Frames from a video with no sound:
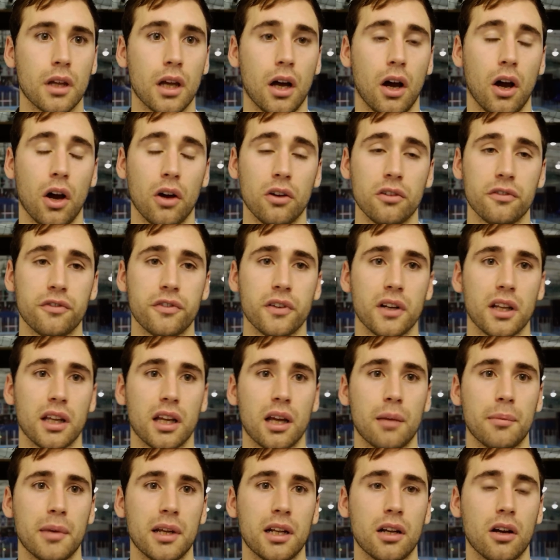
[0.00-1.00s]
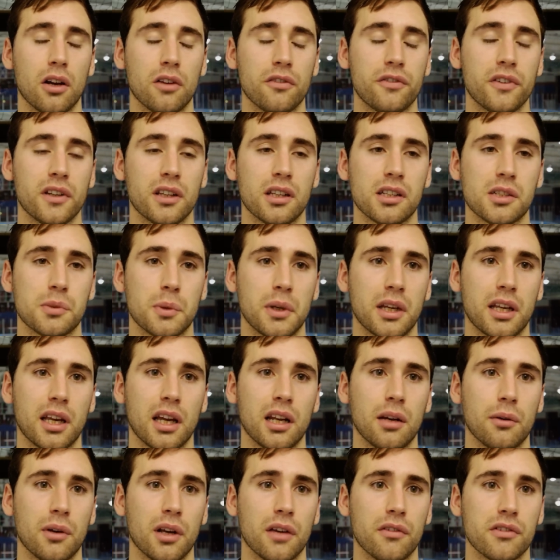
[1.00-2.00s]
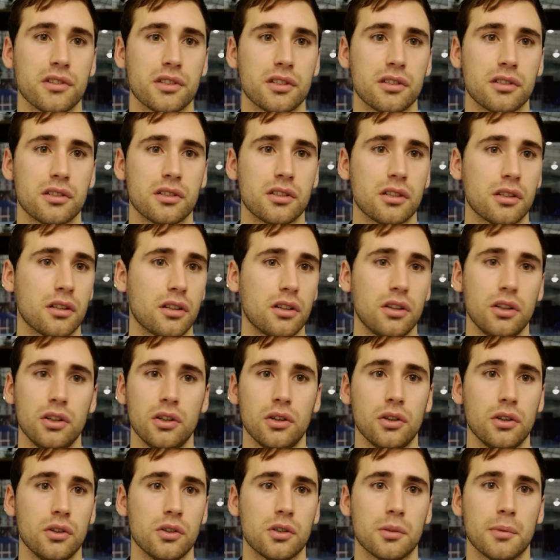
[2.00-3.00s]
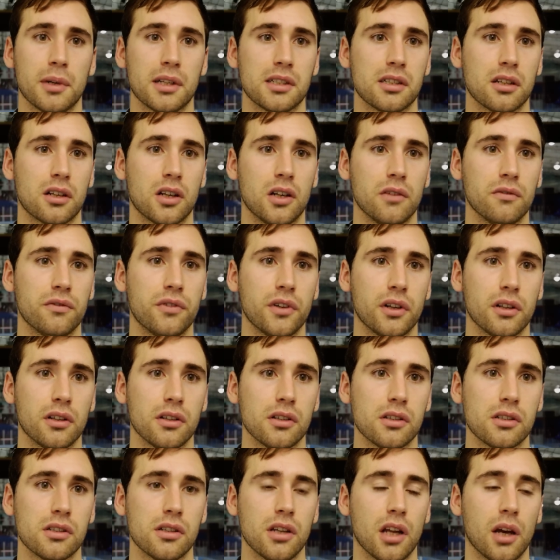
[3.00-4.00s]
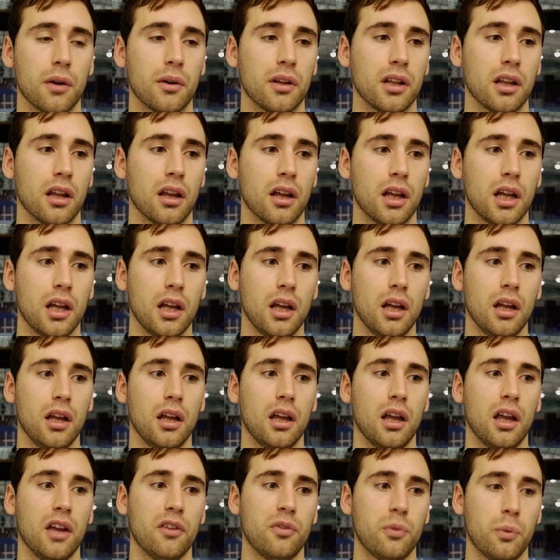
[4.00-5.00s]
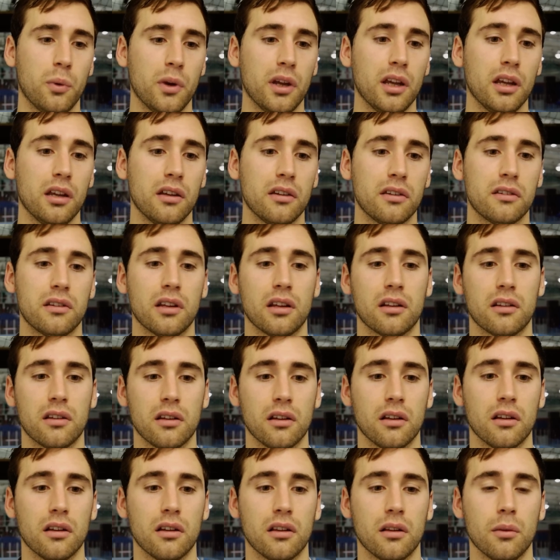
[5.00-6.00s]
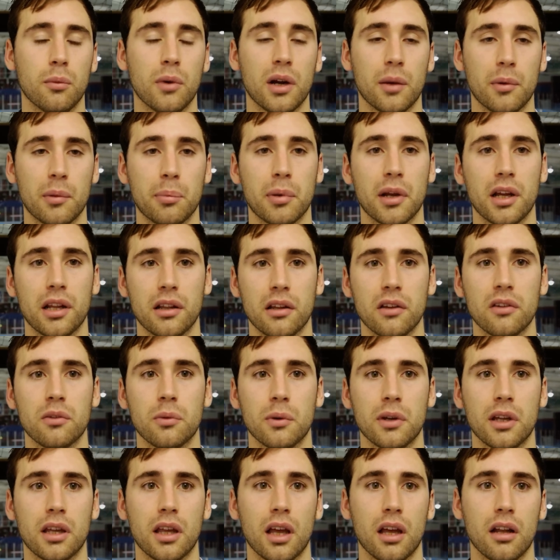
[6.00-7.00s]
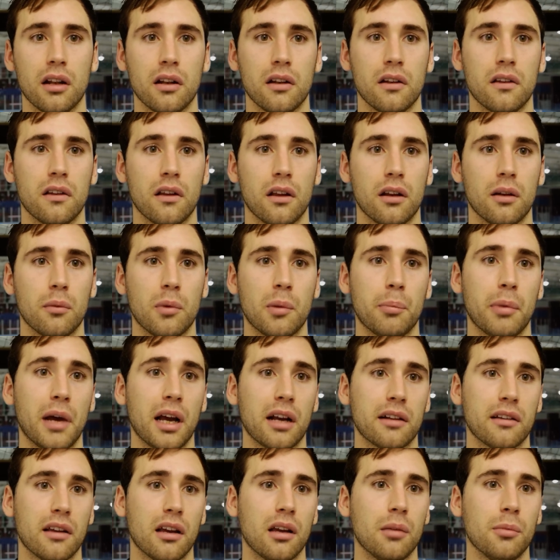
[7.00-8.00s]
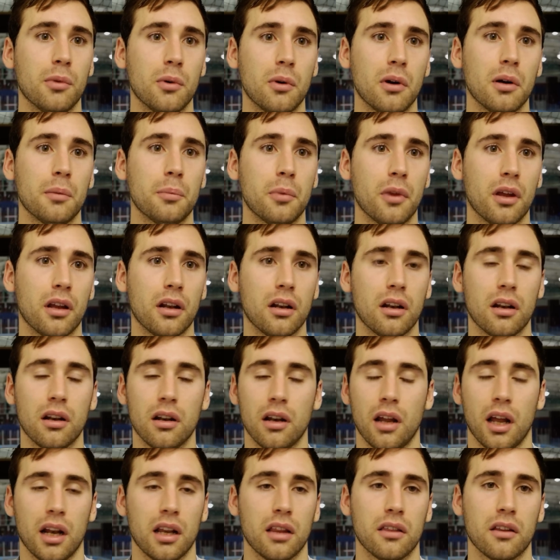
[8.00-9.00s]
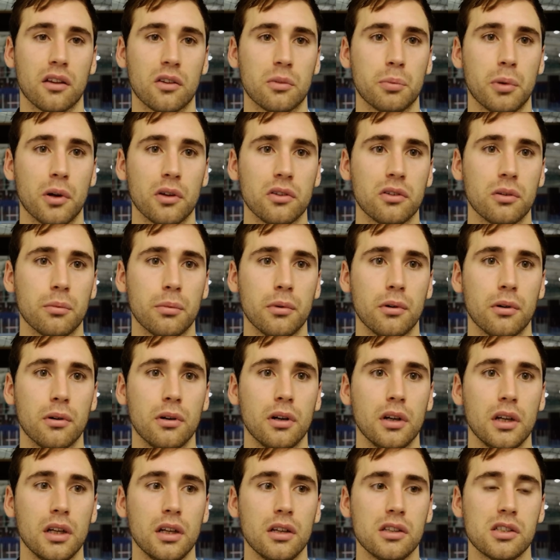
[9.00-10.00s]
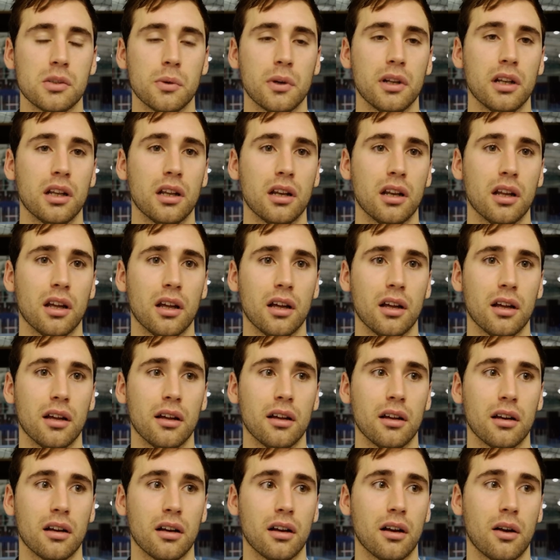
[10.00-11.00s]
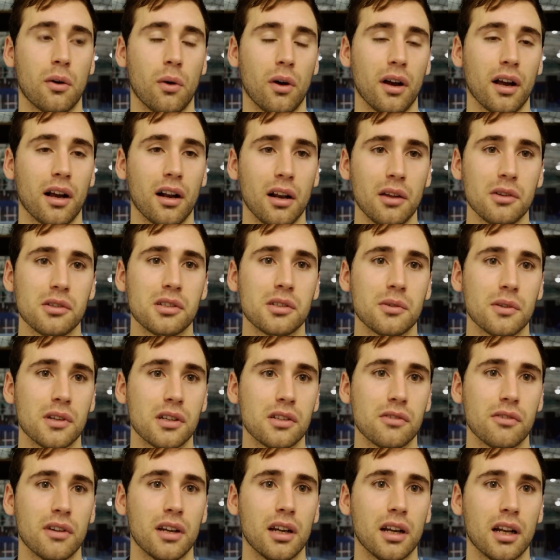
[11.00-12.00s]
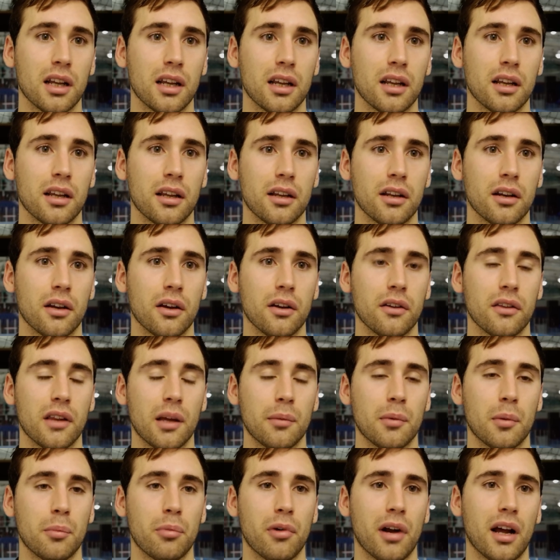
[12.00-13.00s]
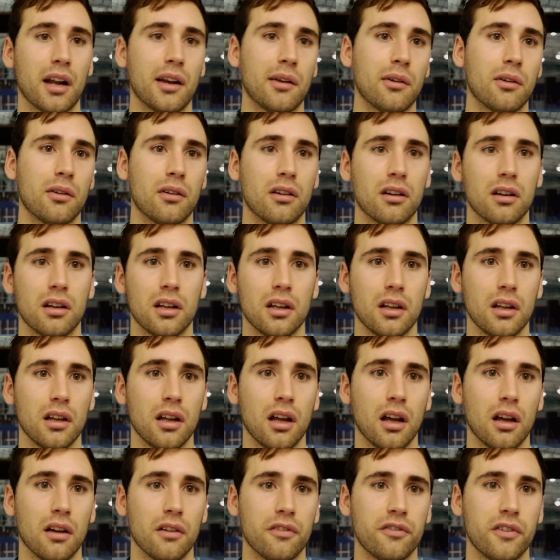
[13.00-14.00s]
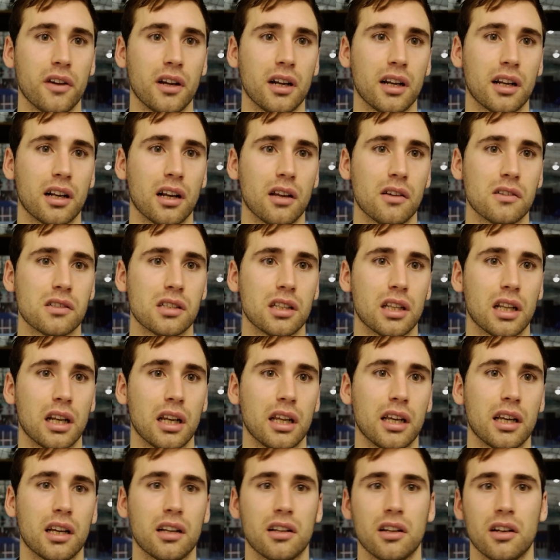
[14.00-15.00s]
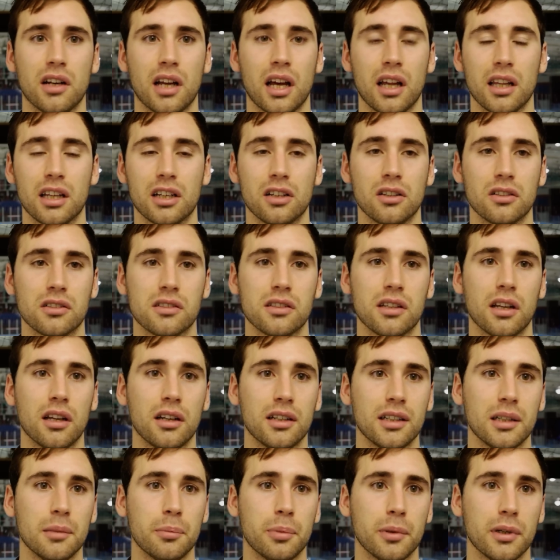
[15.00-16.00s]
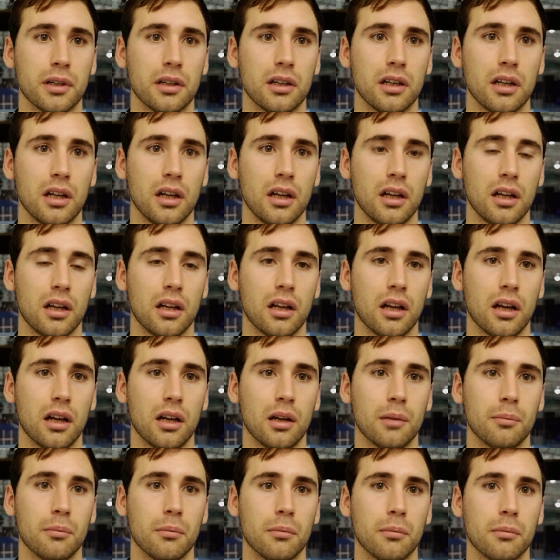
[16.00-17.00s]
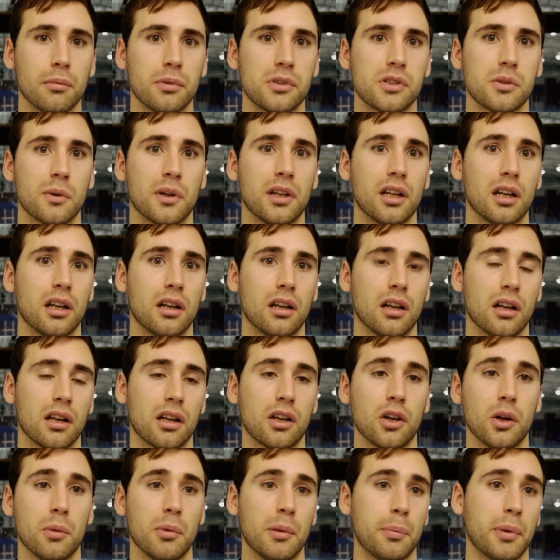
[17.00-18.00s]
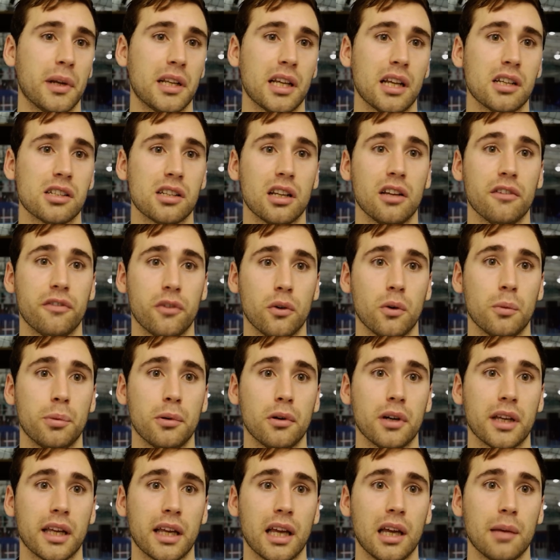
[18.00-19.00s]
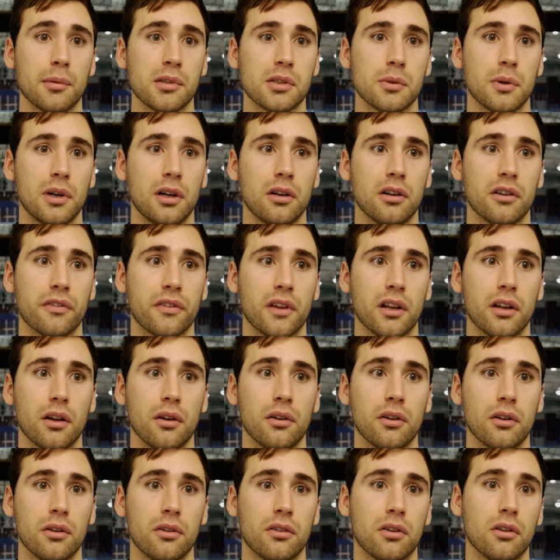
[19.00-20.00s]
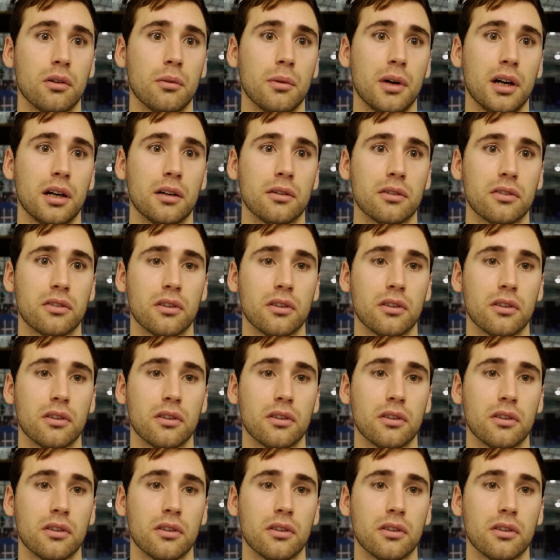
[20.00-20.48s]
Hopefully. I mean, hopefully this weekend will give us huge amounts of confidence, knowing that if we stick to the way we played this weekend and we back Damo up, then anything's possible. Swindon are quite close to us, really. You know, them and Bracknell are fairly close in the league. I don't know how they got on tonight, but Swindon could be potentially a 4-point game as well if they don't do too well.